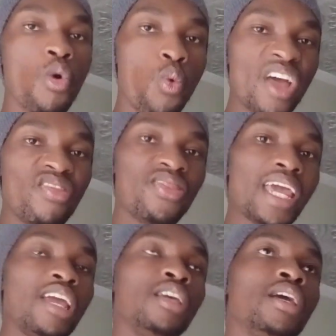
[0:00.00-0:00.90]
when
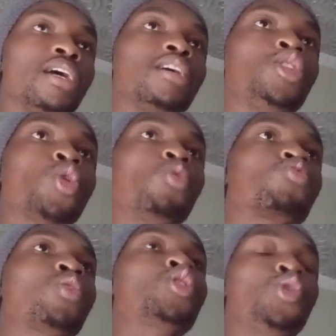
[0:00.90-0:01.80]
they don't
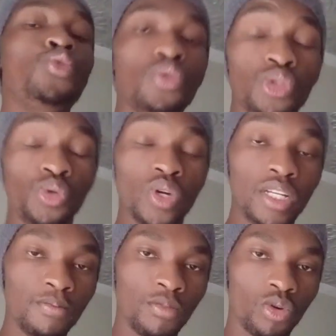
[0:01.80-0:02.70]
want to use you
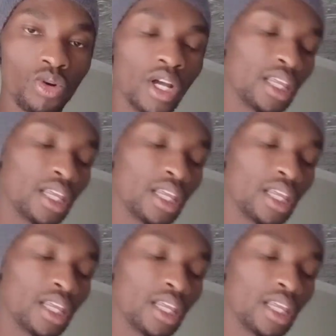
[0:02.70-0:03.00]
anymore.